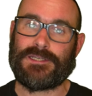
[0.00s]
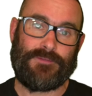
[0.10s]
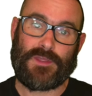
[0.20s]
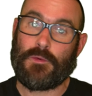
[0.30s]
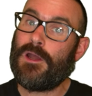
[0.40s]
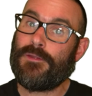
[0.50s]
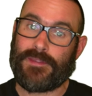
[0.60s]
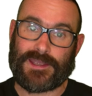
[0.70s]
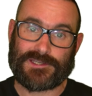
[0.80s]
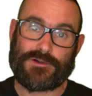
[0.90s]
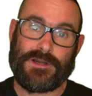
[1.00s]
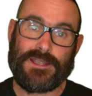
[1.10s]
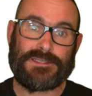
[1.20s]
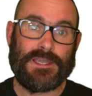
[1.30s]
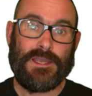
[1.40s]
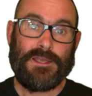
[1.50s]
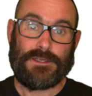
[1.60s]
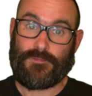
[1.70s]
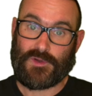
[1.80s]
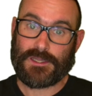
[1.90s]
And if they were, then that's great.
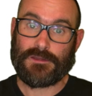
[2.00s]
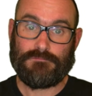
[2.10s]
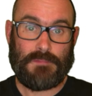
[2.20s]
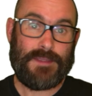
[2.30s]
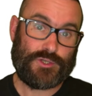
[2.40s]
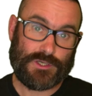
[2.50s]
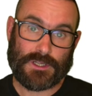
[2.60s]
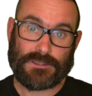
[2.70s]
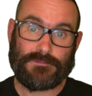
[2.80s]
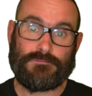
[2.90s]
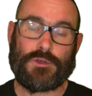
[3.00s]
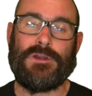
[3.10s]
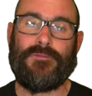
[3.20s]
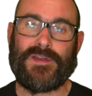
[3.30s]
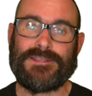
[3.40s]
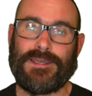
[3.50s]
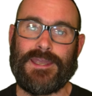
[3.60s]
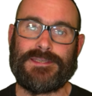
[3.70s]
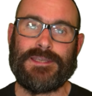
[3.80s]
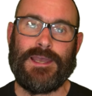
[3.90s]
If we didn't, maybe we should go and, go and
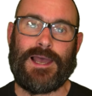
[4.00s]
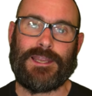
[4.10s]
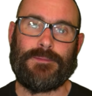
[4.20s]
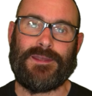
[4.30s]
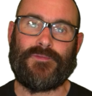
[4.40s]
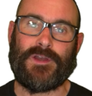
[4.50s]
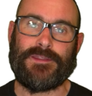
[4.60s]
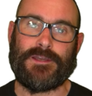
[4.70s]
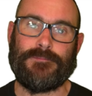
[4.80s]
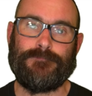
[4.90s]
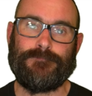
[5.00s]
investigate a little bit further.